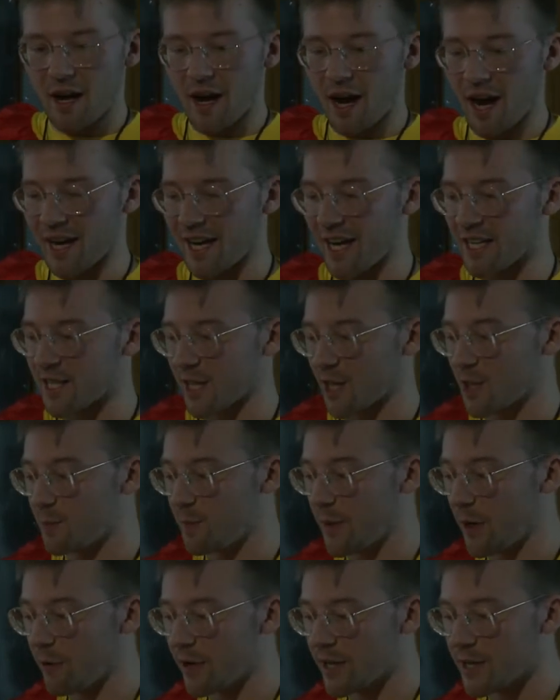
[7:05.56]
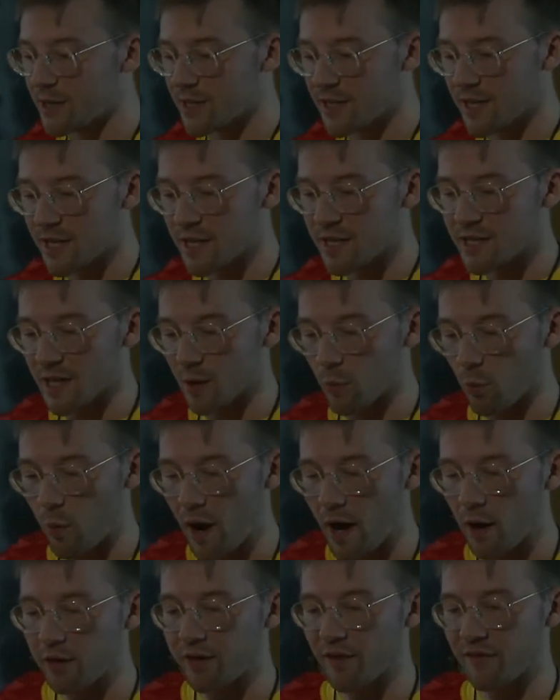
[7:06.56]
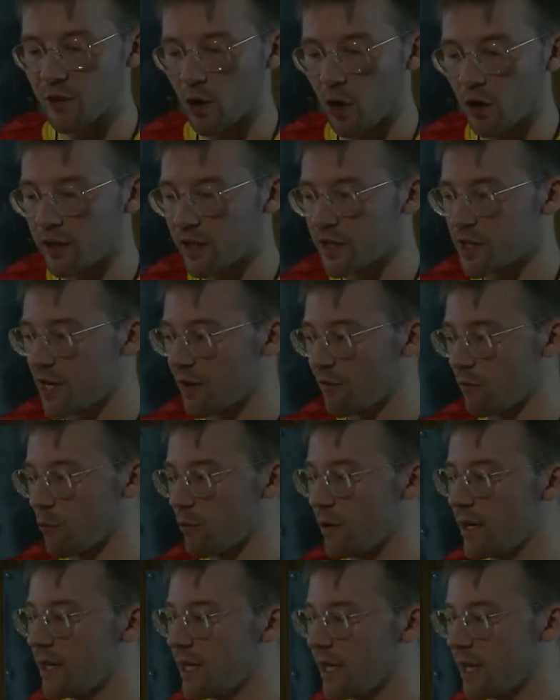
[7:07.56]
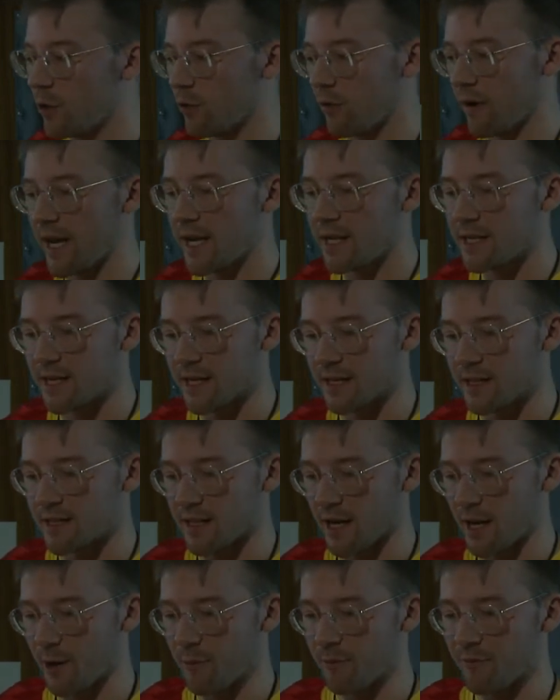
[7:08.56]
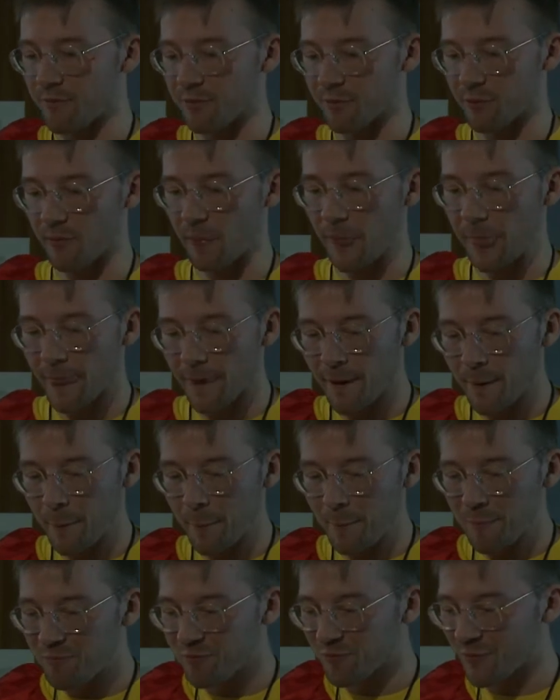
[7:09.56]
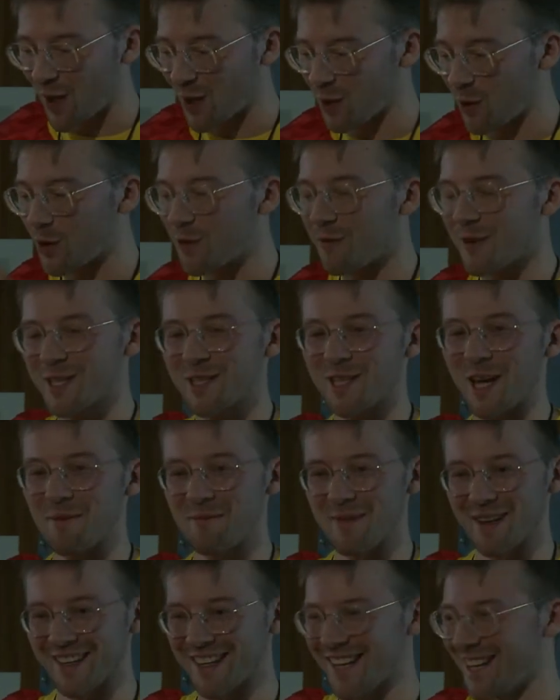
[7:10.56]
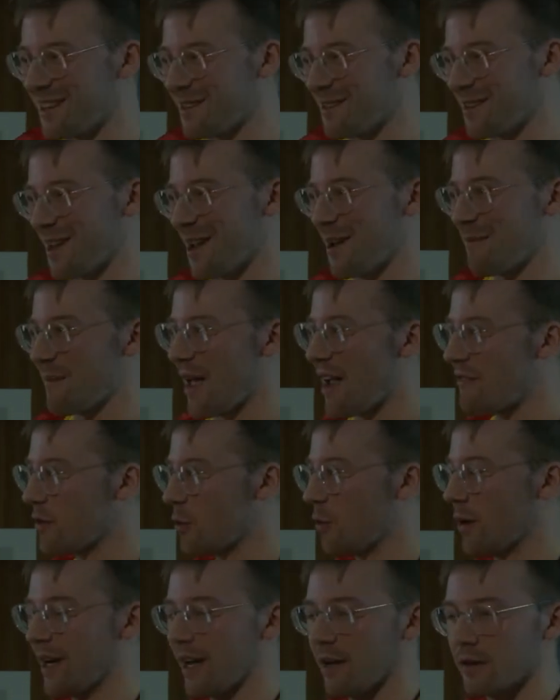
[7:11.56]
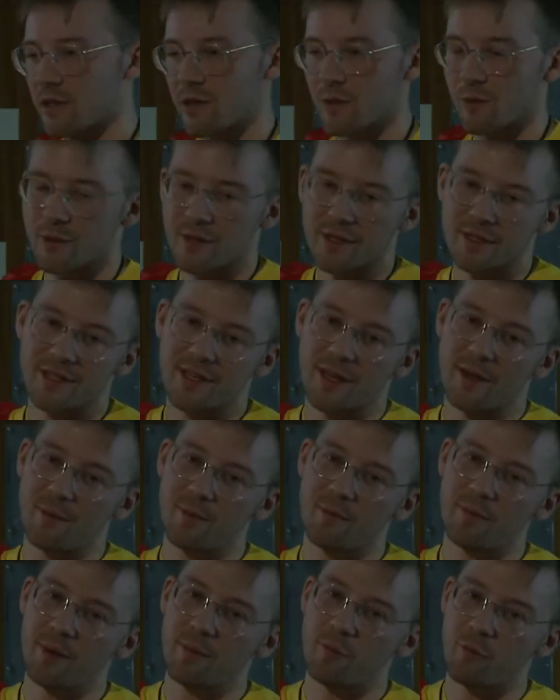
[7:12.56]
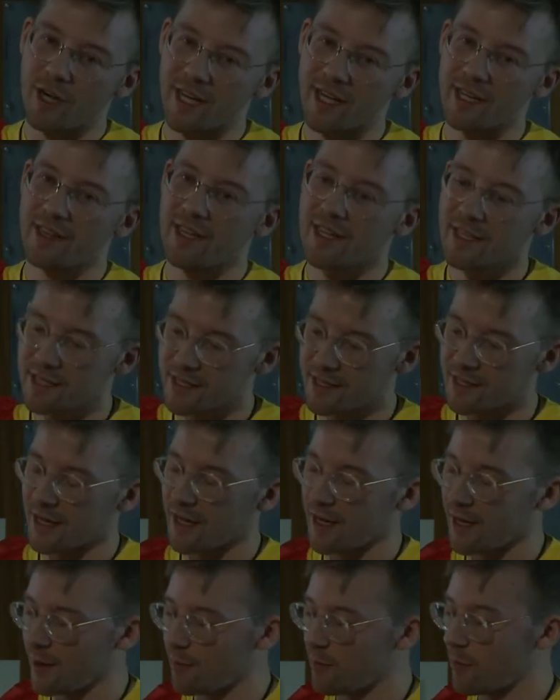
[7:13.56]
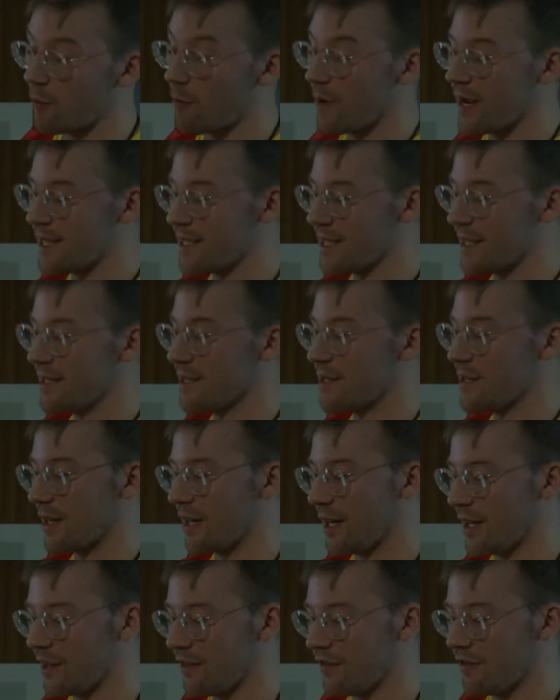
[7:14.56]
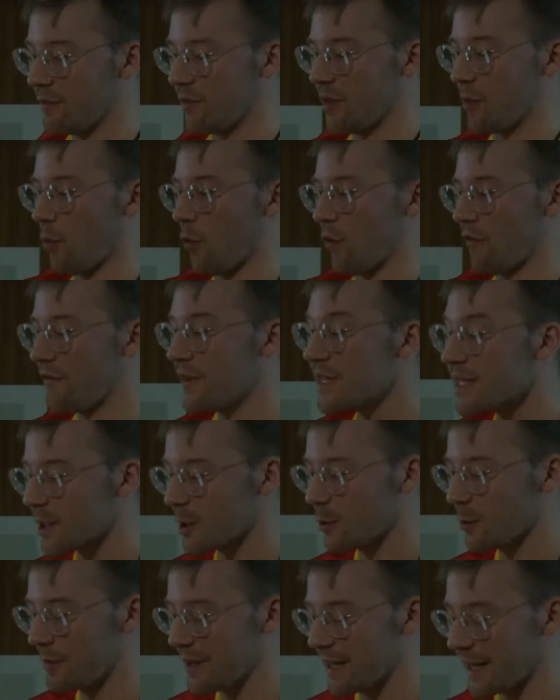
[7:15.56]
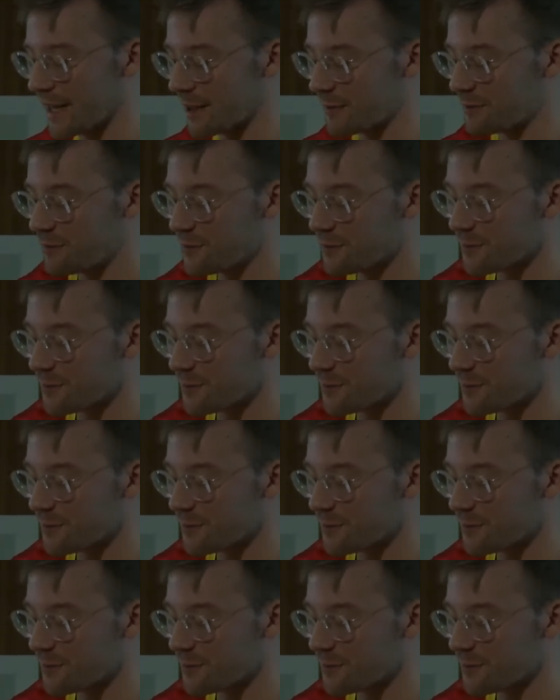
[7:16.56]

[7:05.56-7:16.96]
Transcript: I guess, experiences and wealth of knowledge have really created a lot of excitement in everyone else who has been bringing this parade into kind of the more physical viewing.